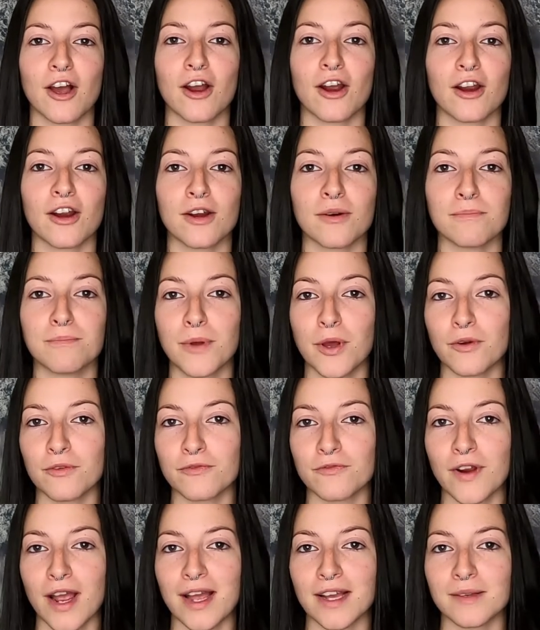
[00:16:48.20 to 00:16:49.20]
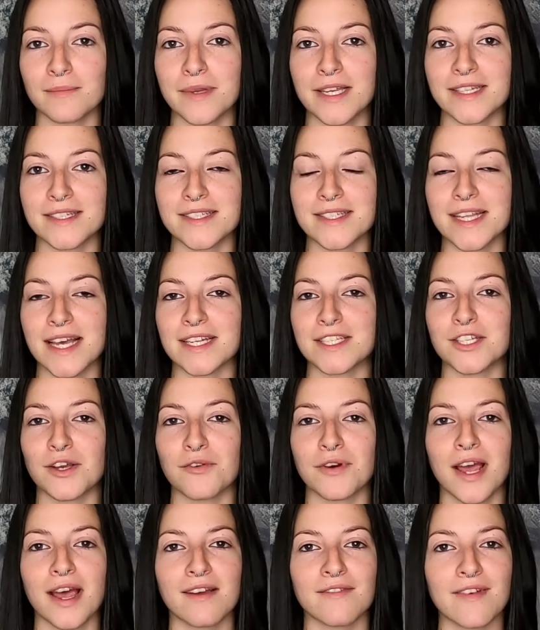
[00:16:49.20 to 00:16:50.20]
are bone fragments that
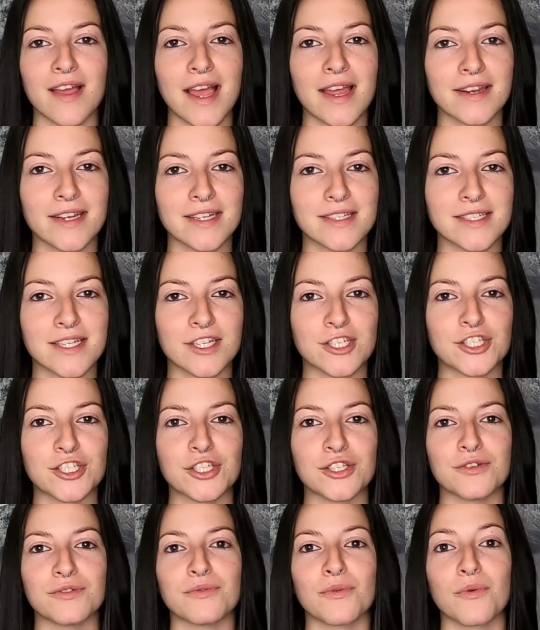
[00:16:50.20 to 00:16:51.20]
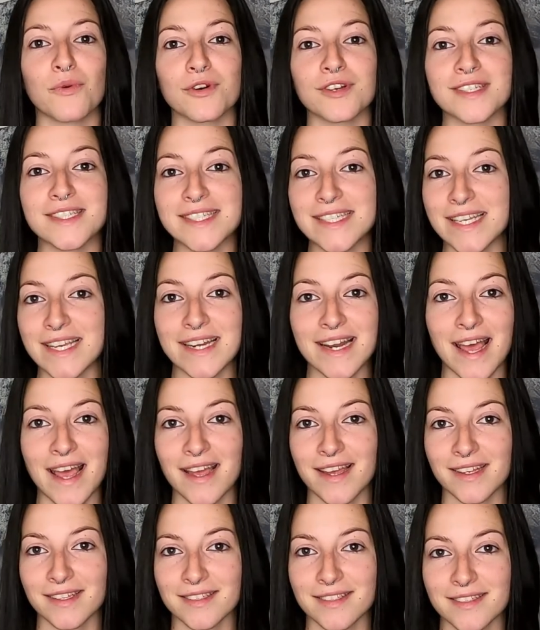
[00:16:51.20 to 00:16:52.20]
don't have any tissue or
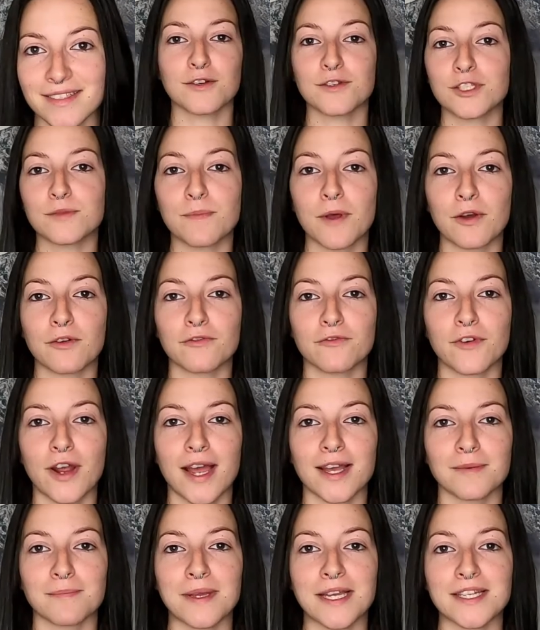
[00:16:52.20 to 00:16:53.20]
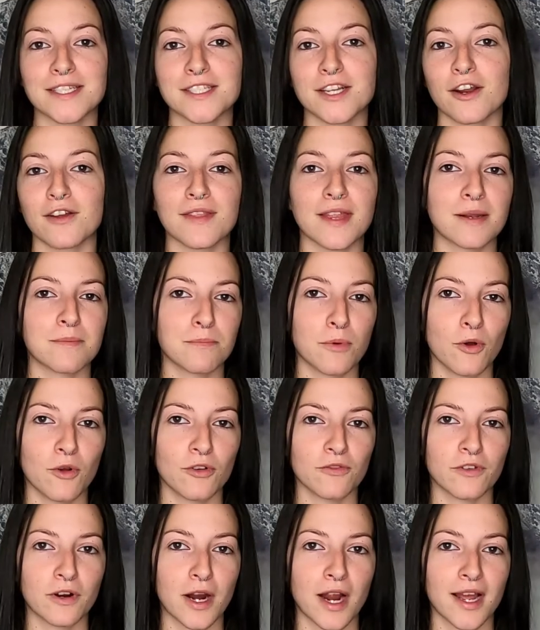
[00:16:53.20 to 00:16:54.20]
DNA. Those bone fragments are then
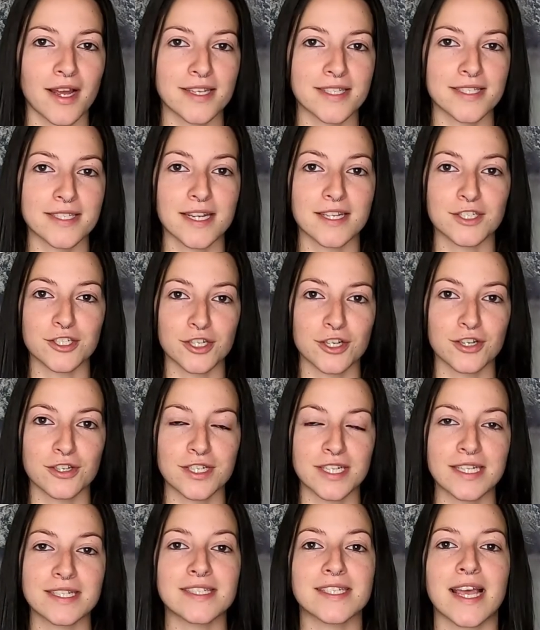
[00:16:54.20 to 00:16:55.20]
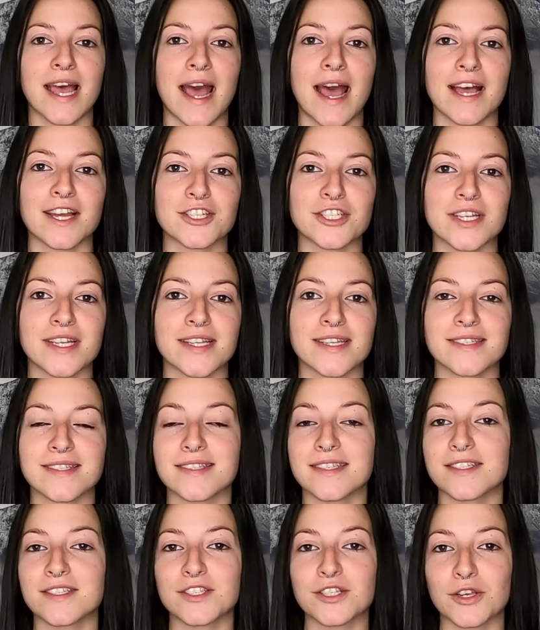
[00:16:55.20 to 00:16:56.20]
pulverized and turned into
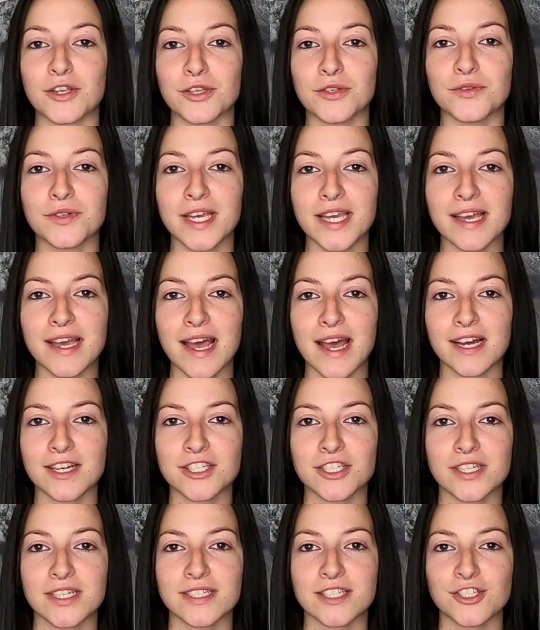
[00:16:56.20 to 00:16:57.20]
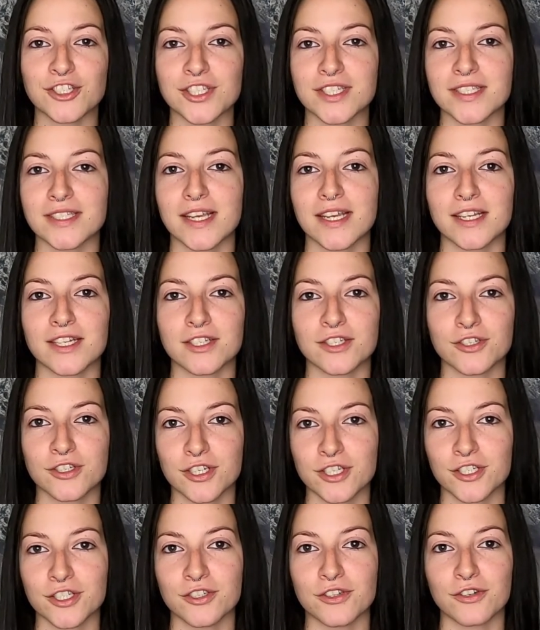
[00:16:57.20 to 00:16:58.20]
ashes, so you get ashes just like a
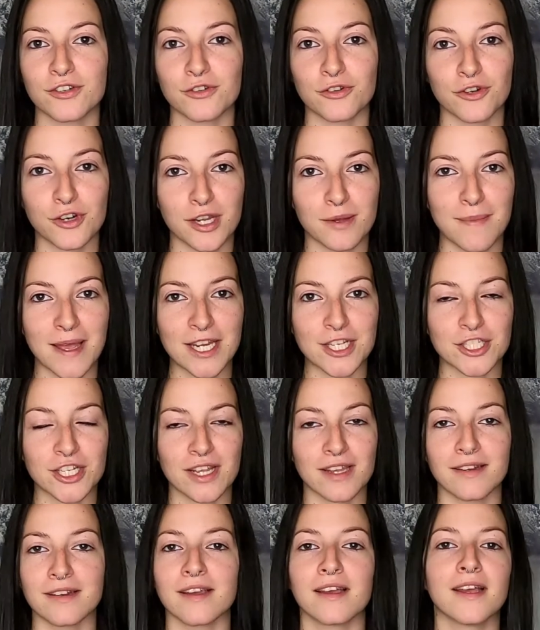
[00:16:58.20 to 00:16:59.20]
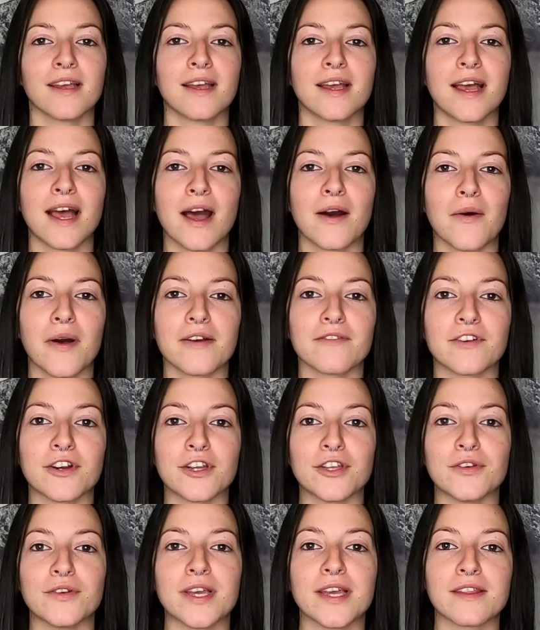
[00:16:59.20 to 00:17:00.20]
traditional cremation. However,
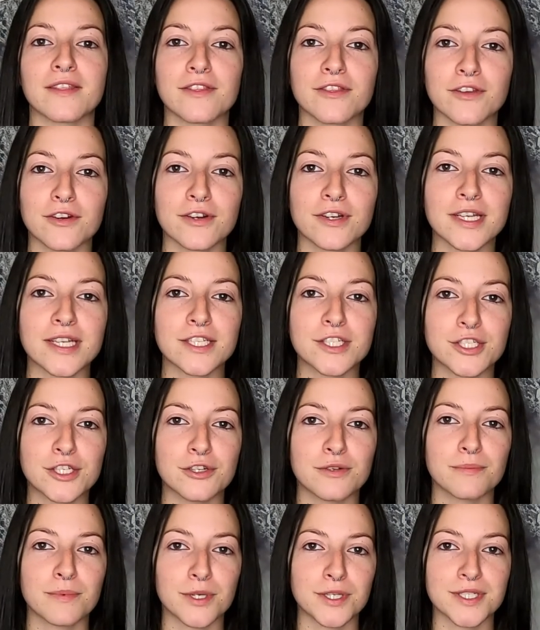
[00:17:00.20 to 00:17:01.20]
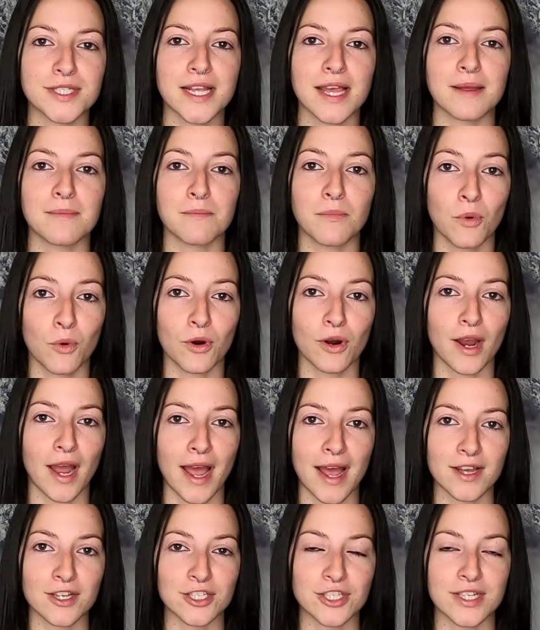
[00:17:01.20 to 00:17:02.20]
you get 32% more
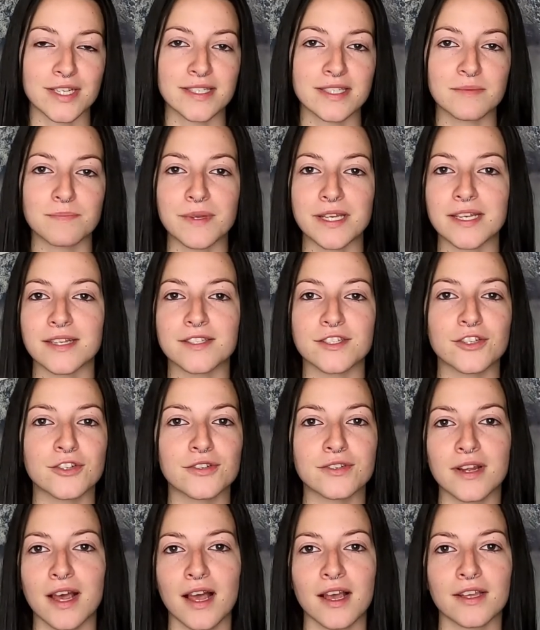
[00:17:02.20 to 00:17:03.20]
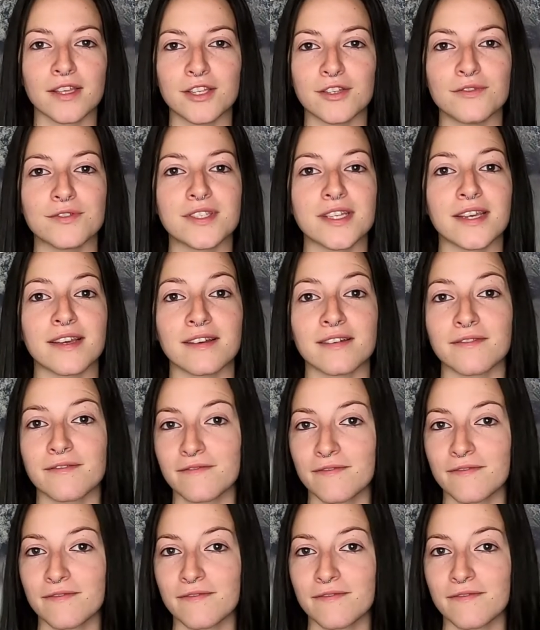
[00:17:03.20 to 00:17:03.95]
ashes because you're not using